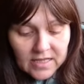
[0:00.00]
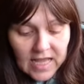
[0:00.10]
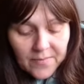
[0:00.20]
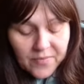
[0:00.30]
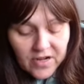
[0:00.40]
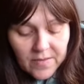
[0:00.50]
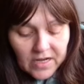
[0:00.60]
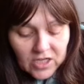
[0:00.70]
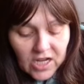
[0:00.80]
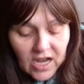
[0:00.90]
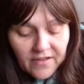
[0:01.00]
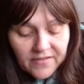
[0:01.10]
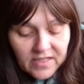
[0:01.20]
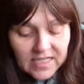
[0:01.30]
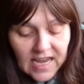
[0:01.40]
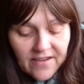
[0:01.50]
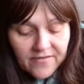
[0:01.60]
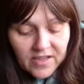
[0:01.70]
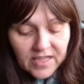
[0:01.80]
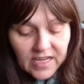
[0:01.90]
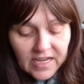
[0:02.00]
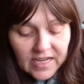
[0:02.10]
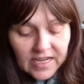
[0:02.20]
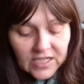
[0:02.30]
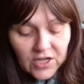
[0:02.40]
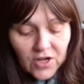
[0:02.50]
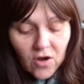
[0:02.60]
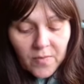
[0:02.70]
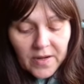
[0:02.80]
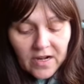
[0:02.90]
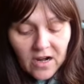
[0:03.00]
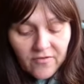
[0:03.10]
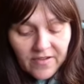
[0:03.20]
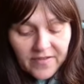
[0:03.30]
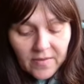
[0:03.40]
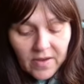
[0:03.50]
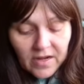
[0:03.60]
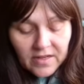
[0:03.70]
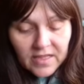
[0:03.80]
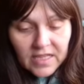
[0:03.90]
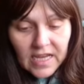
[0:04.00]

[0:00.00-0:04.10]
That pretty much covers everything. It's not been a horrific month.